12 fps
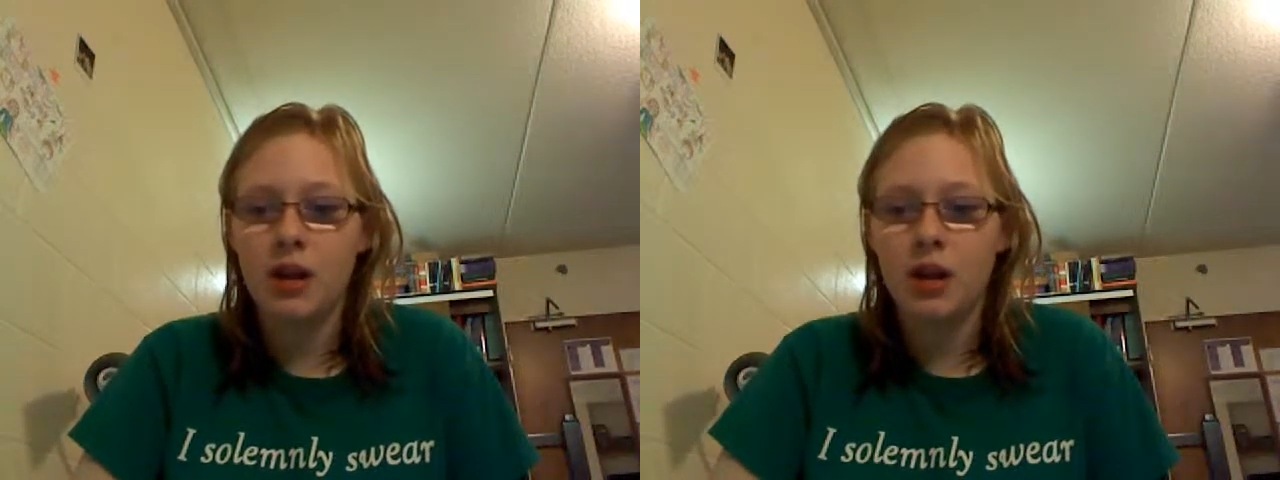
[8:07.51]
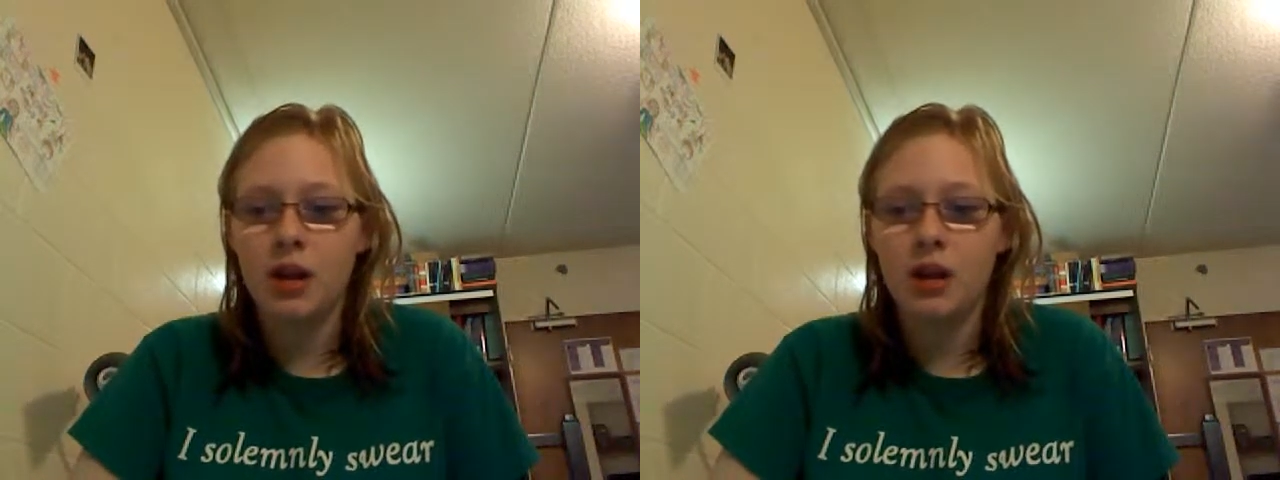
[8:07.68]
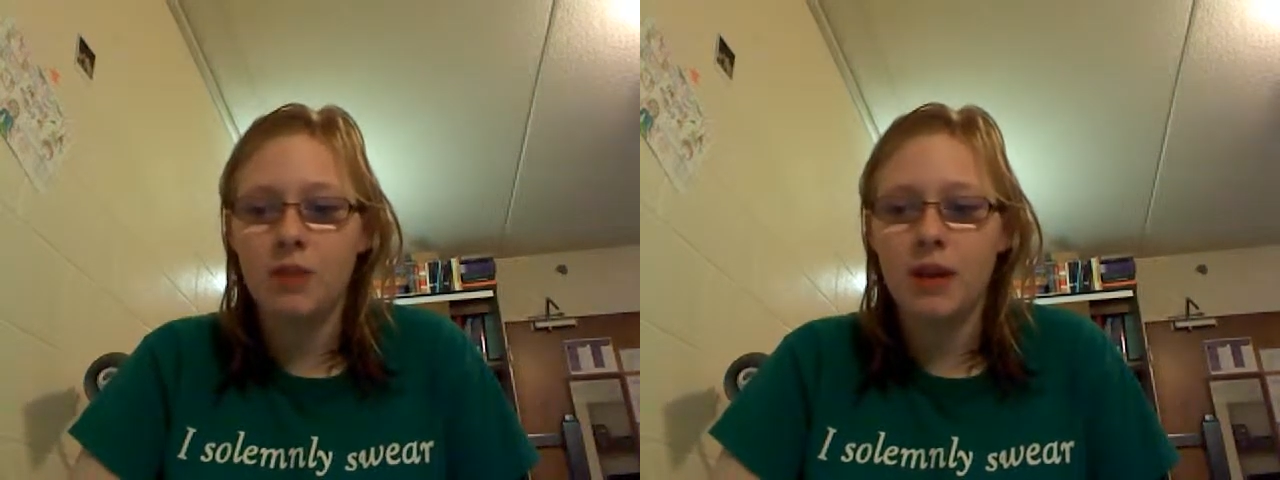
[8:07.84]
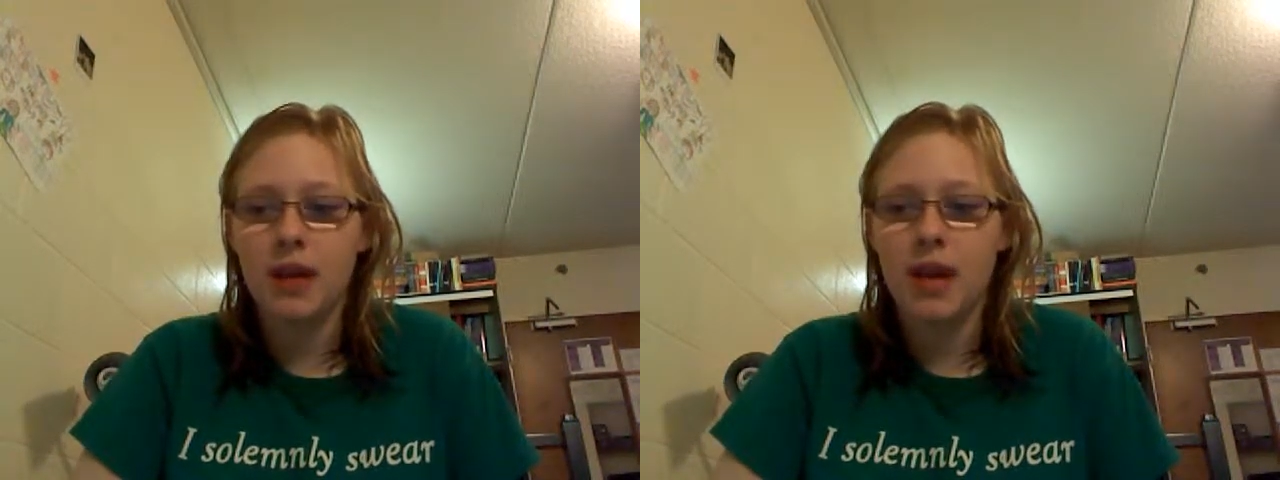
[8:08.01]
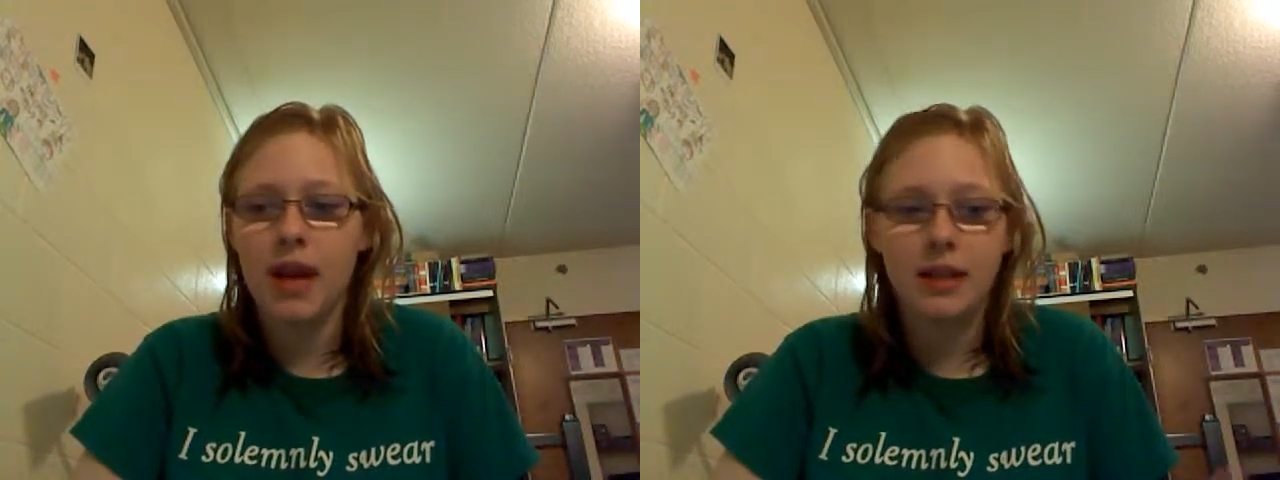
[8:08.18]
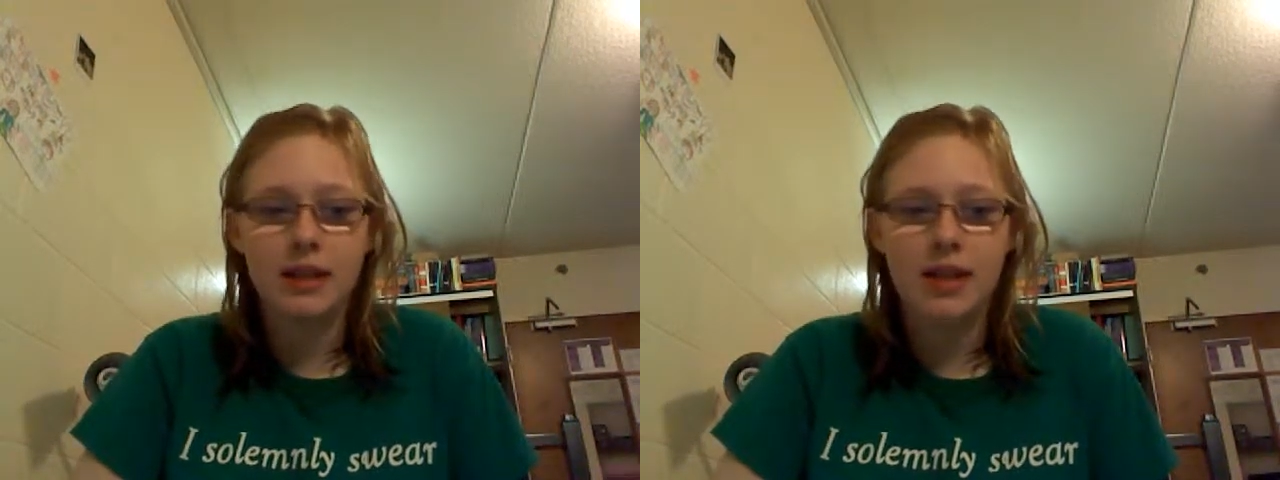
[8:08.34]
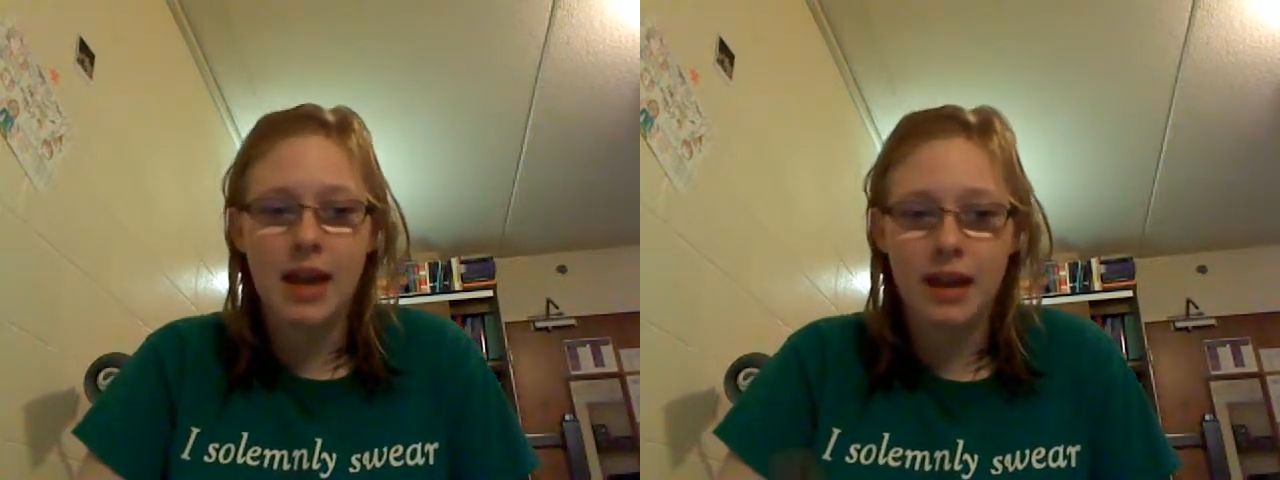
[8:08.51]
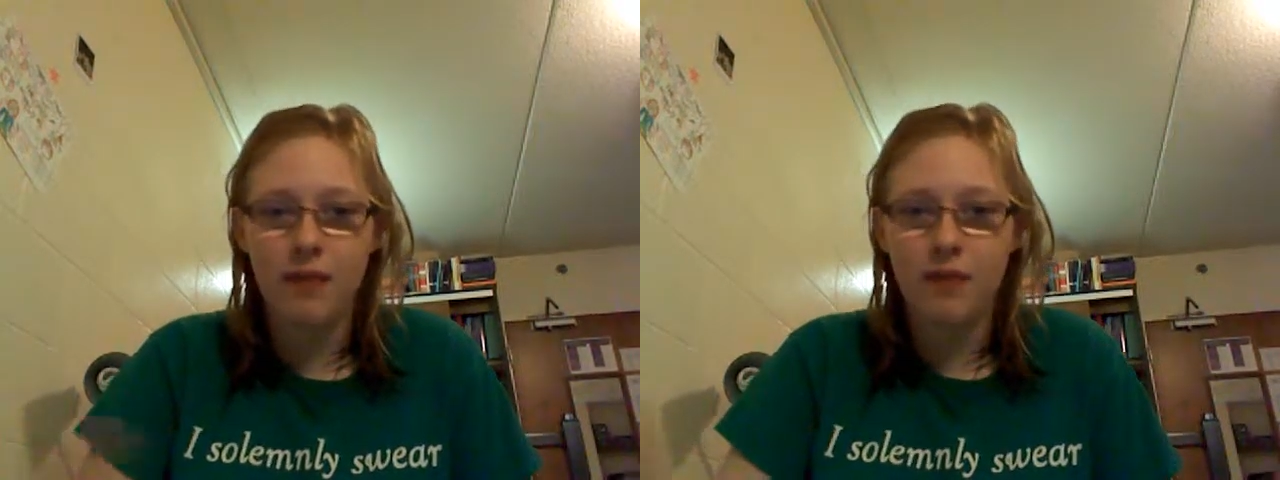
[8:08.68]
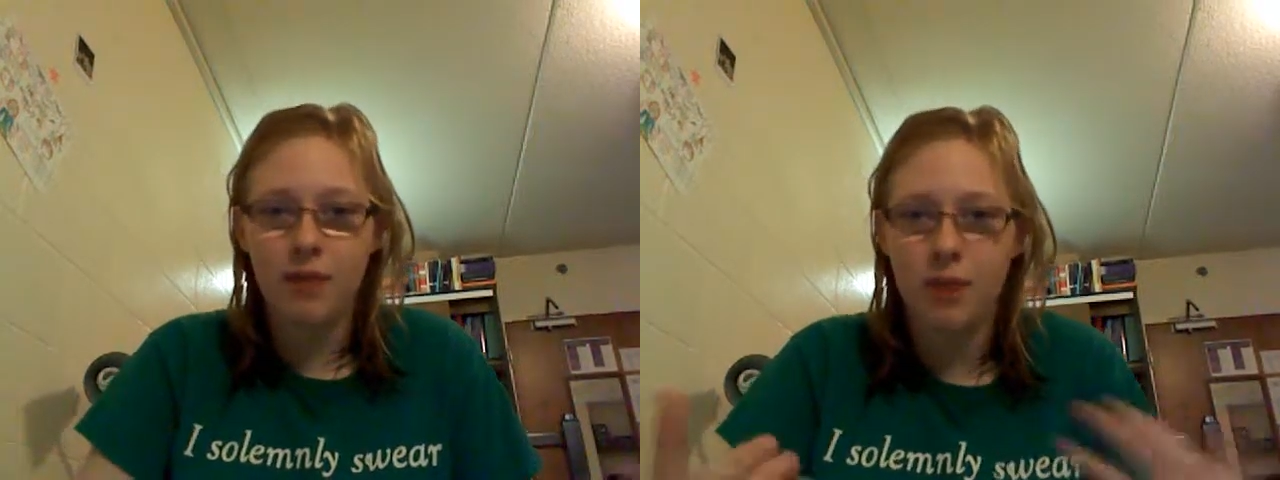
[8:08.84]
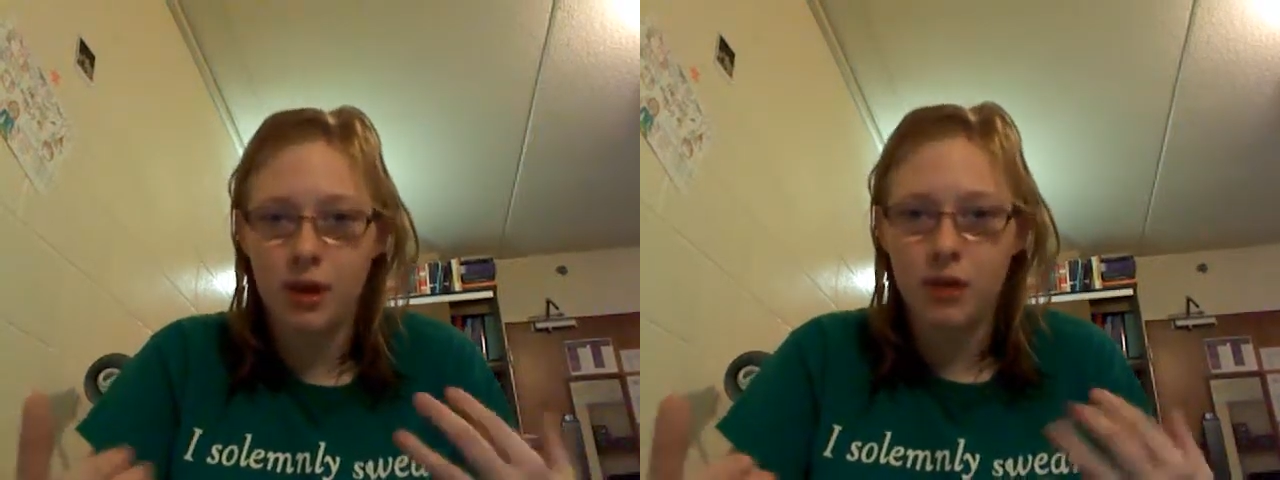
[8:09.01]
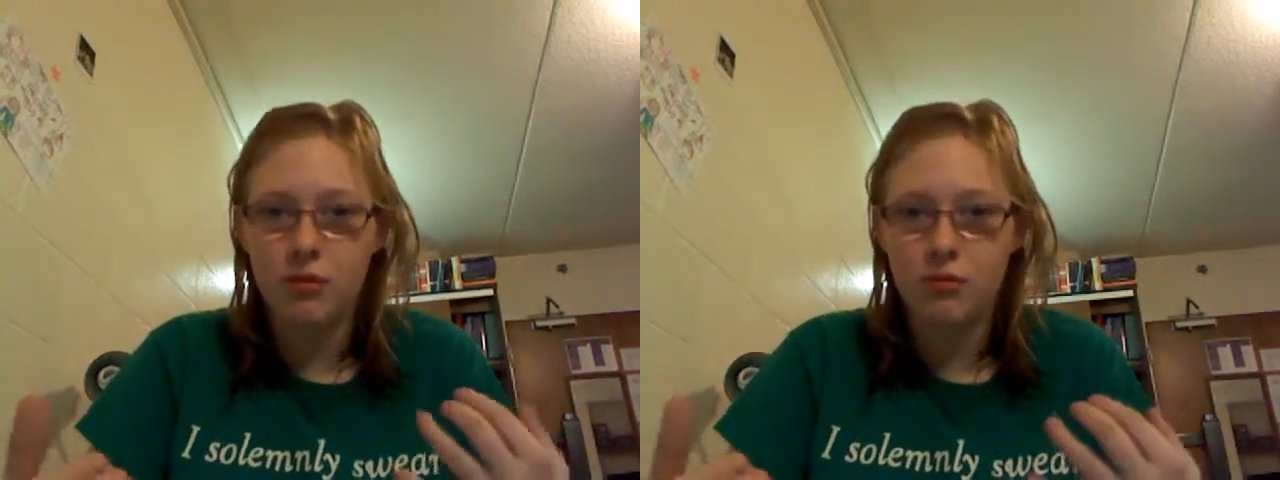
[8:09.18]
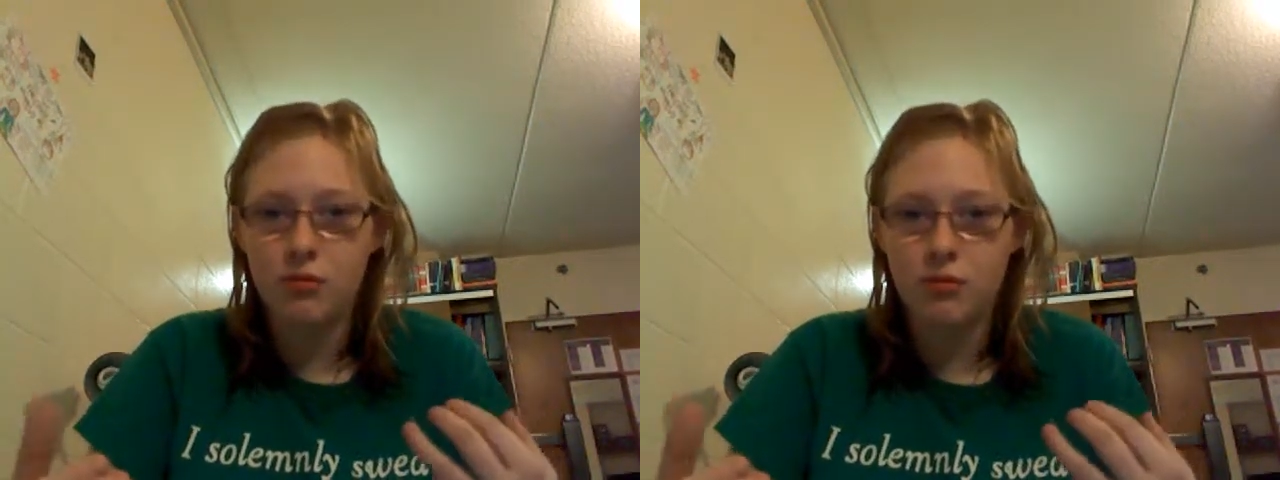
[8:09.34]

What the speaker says: and but I can't like take it from you.